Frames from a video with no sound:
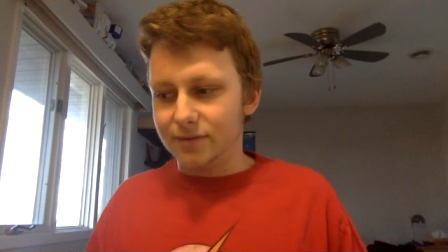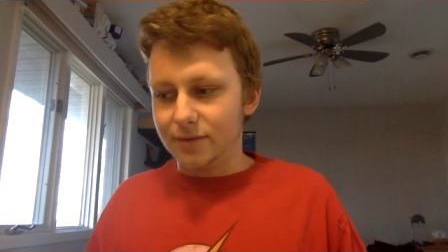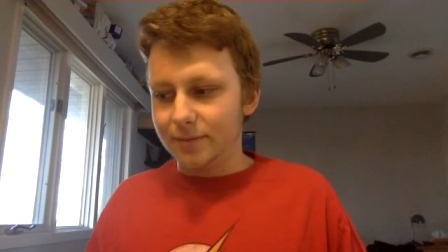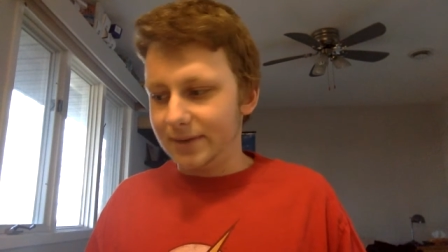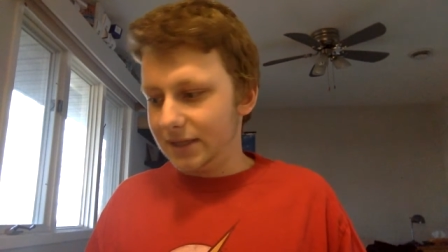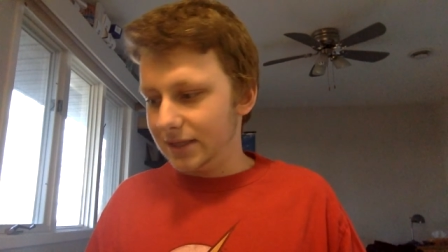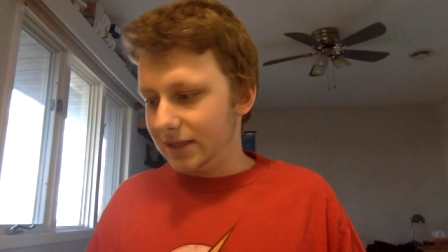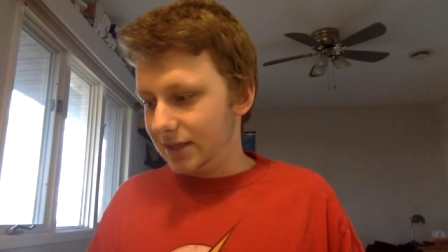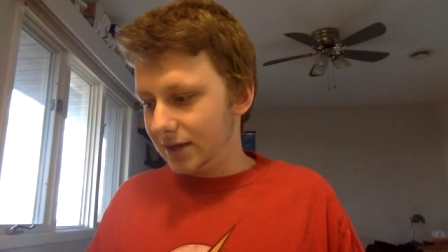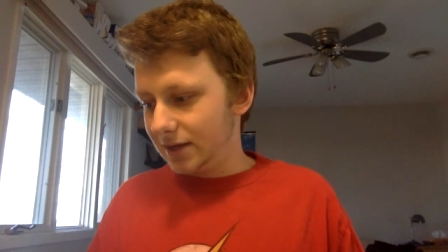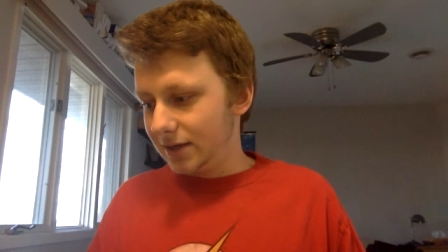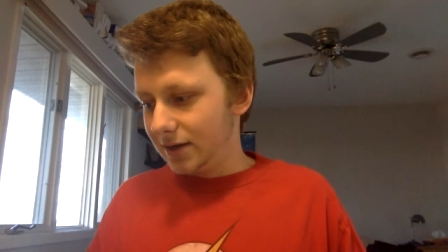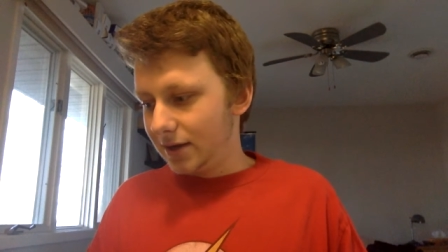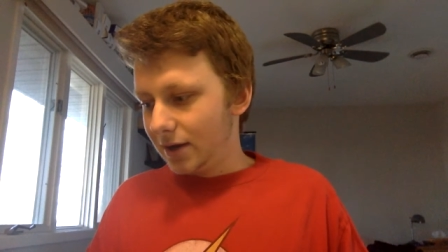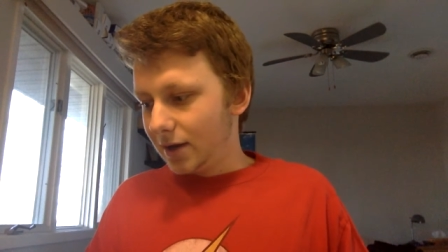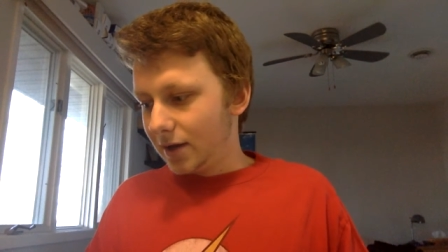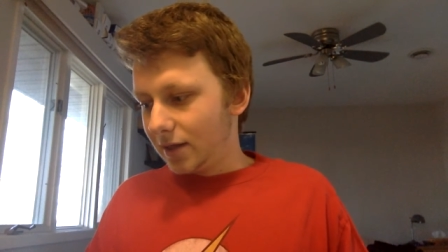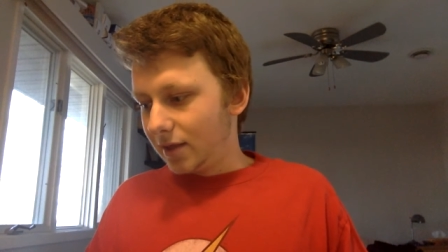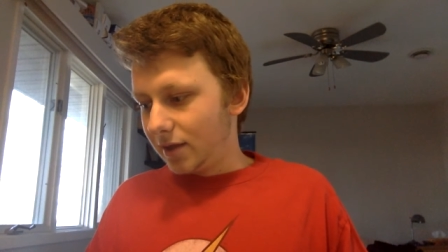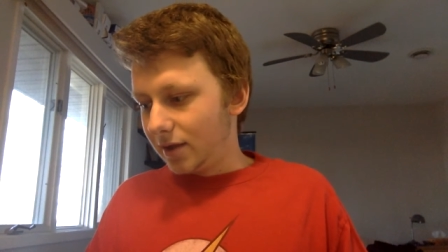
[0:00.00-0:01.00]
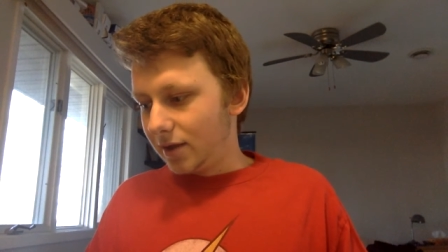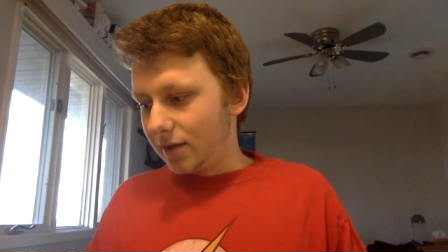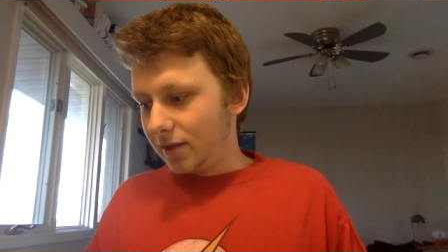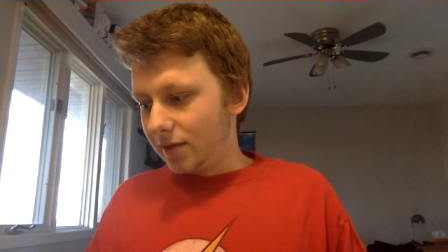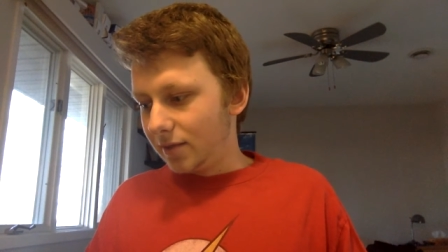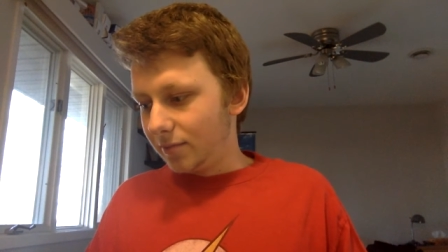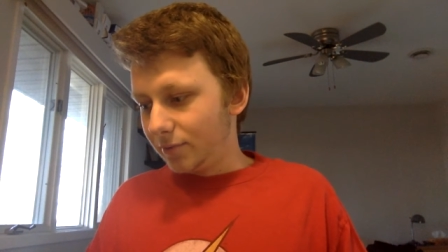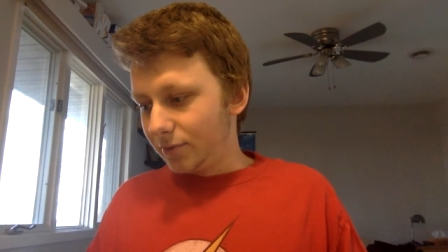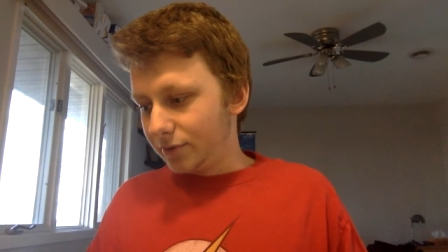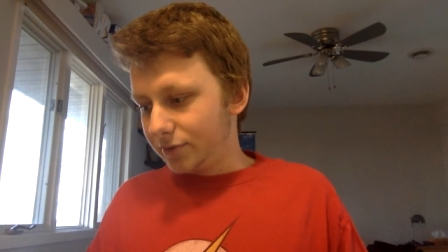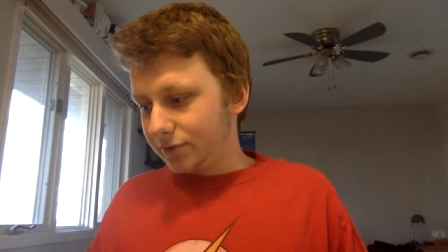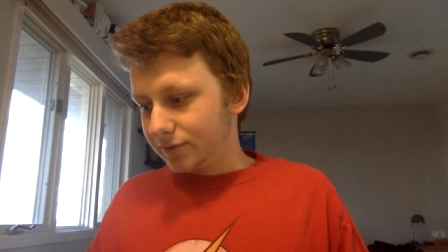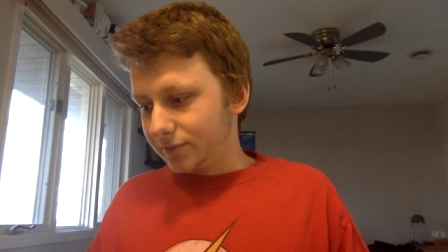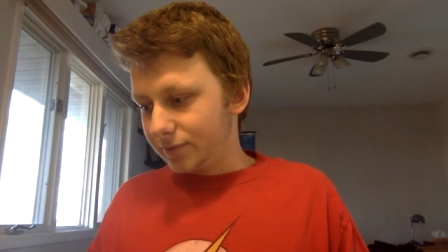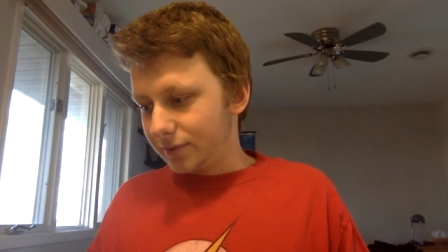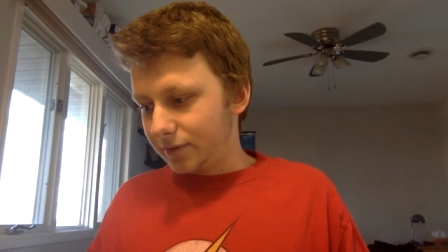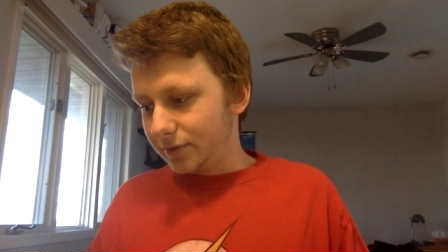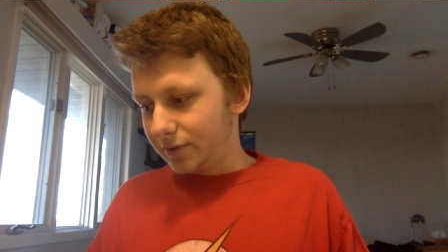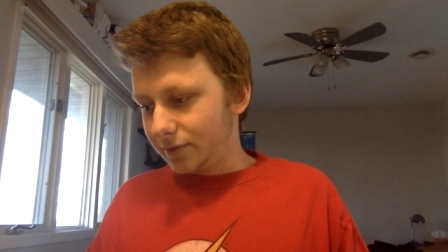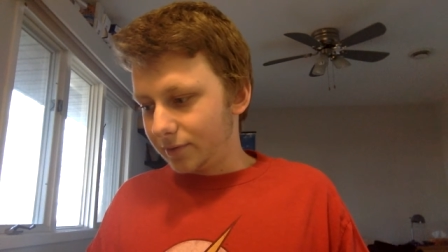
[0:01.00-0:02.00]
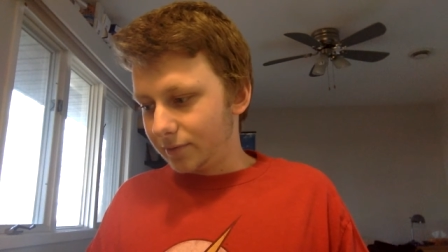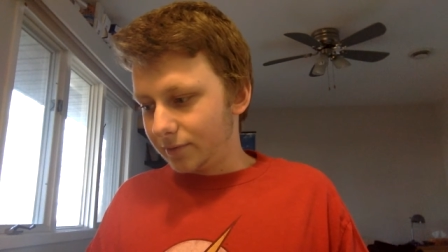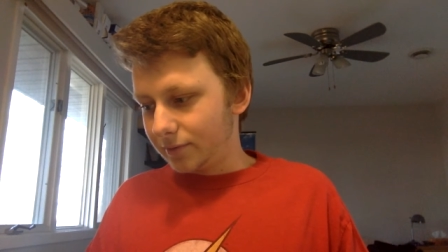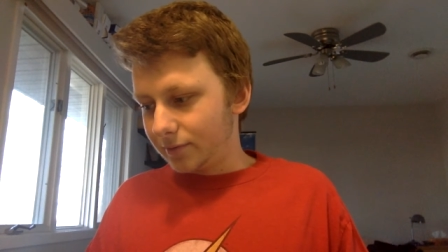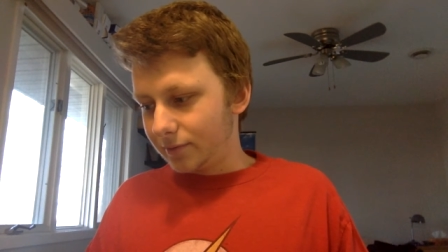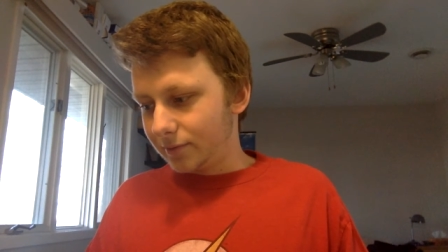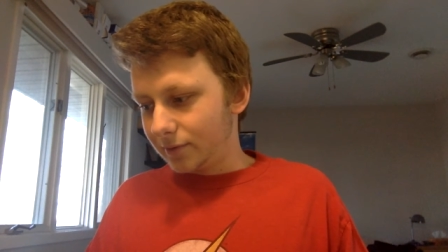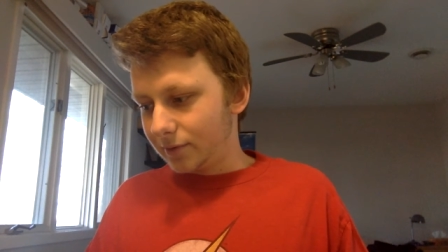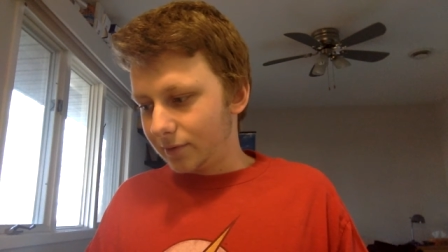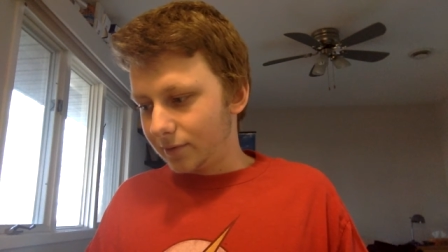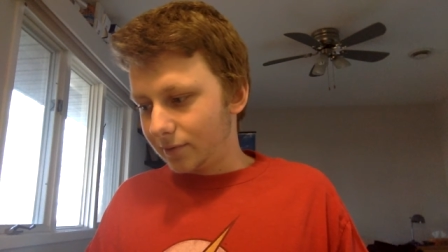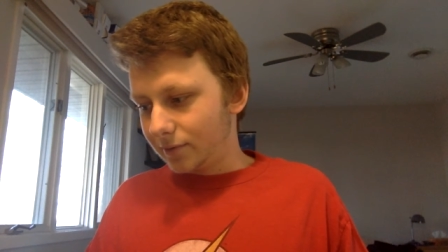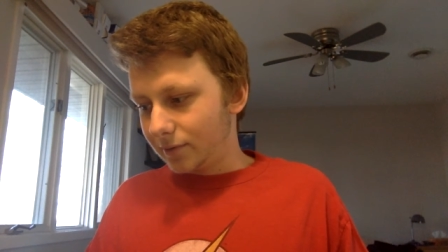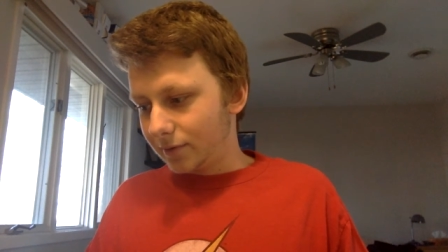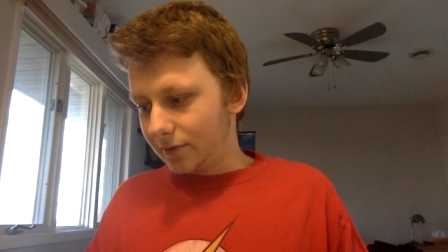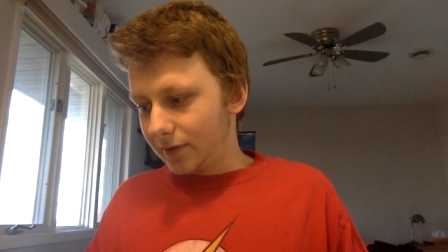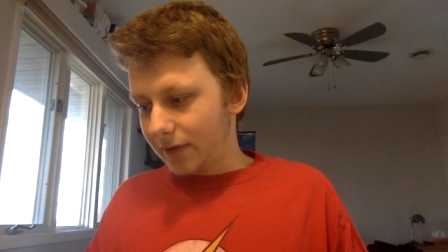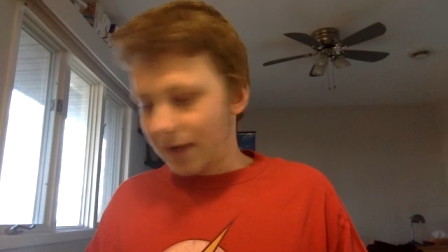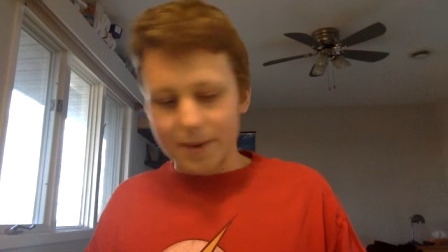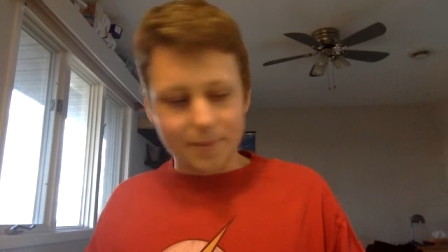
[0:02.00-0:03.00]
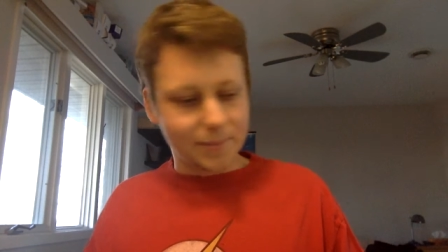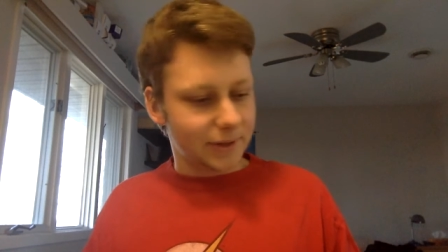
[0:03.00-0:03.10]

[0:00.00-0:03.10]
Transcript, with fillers: I mean the the the books were were were okay,